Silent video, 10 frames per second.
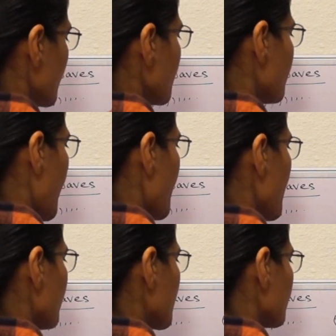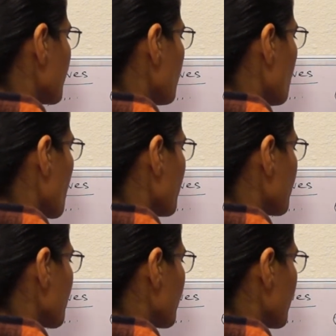If I have another wave
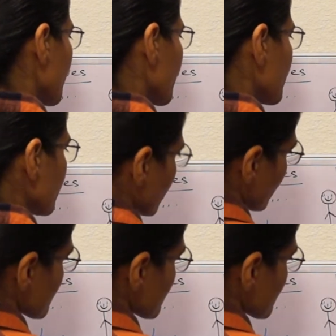here again, or